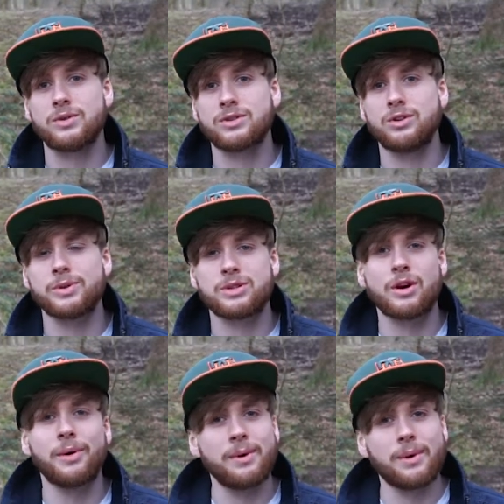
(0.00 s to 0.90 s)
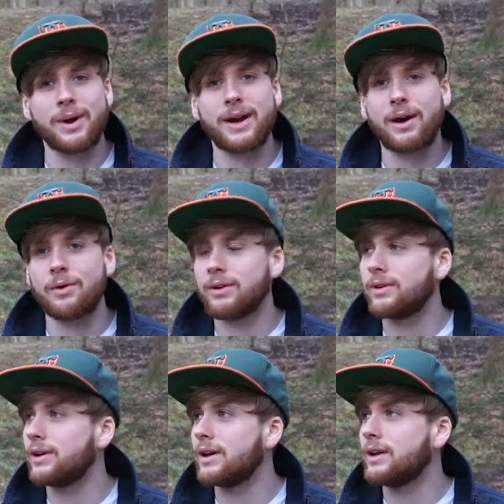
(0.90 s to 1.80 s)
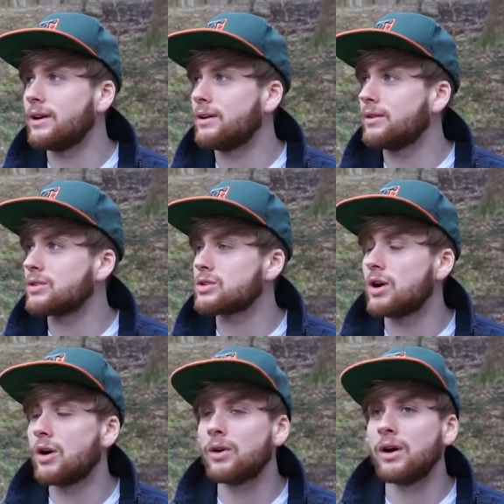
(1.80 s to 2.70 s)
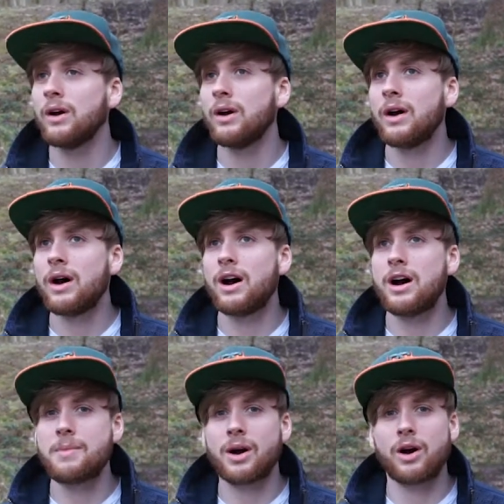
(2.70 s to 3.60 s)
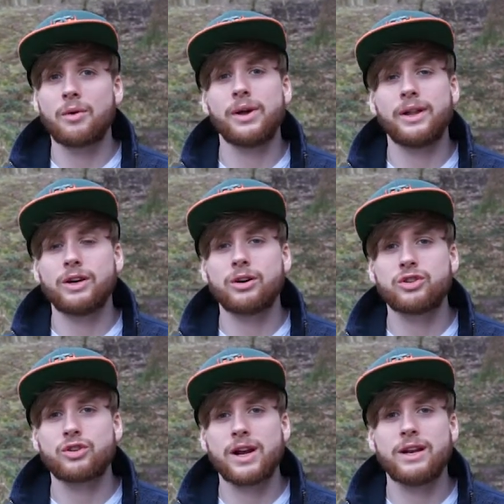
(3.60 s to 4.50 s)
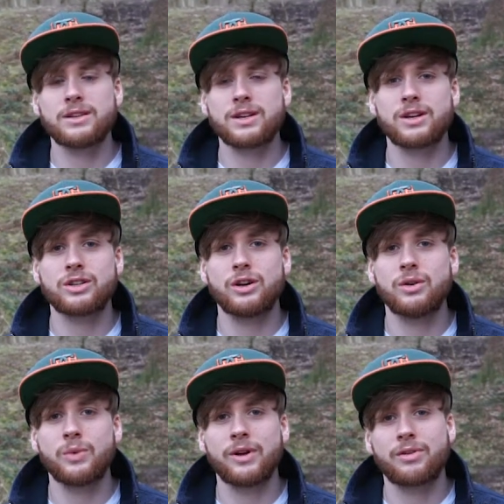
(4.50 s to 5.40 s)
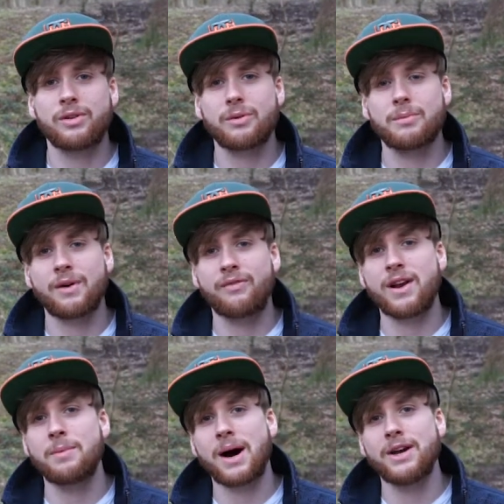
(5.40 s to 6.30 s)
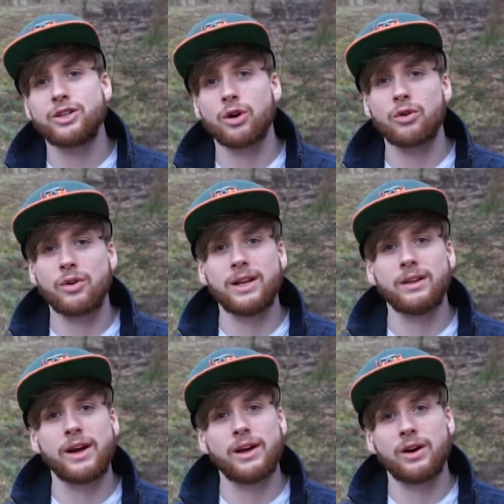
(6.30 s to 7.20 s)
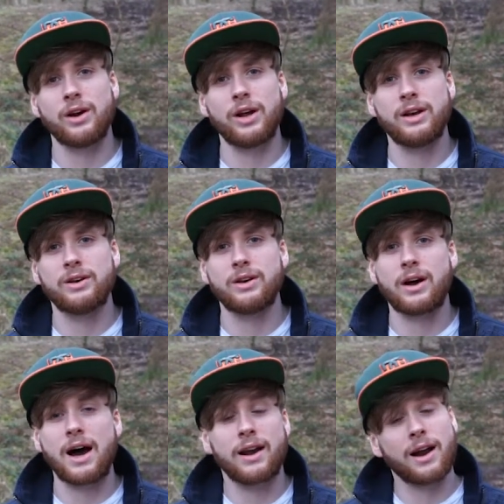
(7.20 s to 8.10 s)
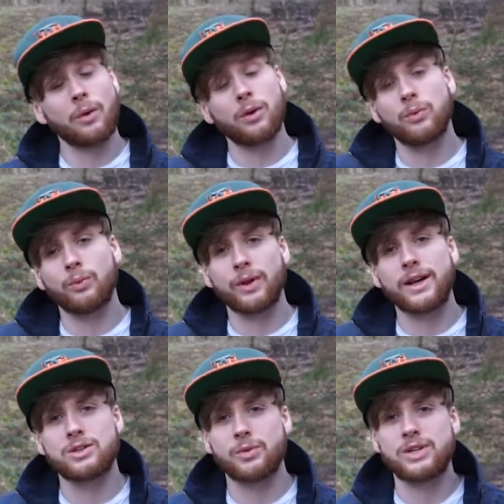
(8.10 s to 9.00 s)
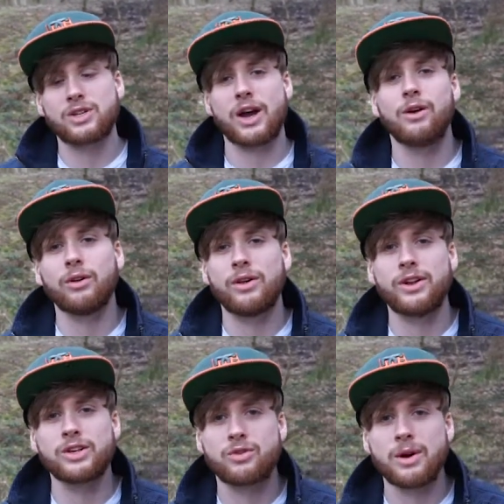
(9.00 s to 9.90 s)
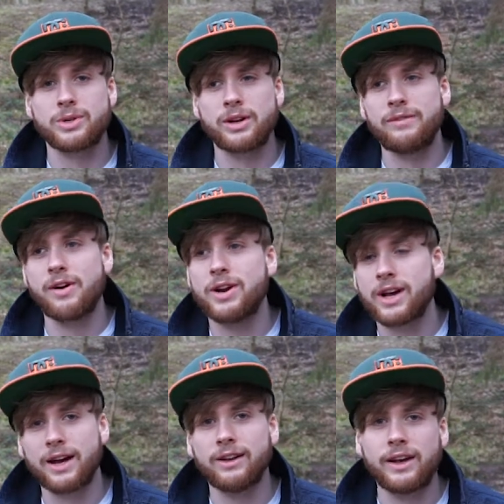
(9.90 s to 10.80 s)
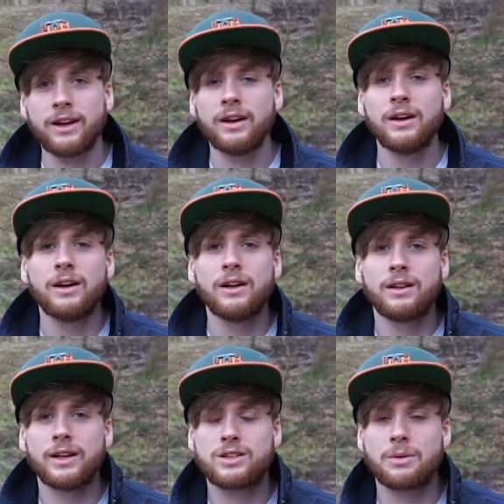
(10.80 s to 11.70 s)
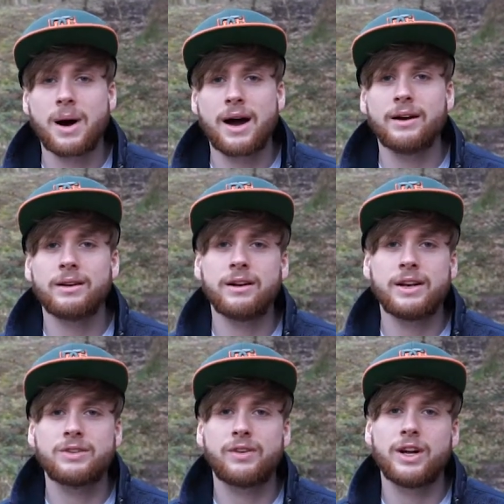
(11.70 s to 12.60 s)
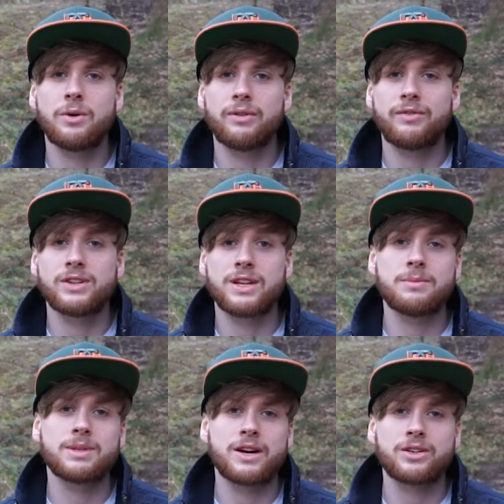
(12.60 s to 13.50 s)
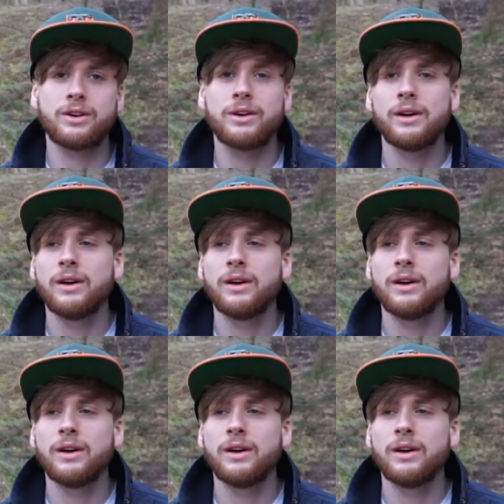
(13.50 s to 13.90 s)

It was super snowy. We went out in the snow. I got a really good training session with a friend of mine, Joe Greenley, and I will link to his channel in the description. He very kindly linked to mine in his video of the same session.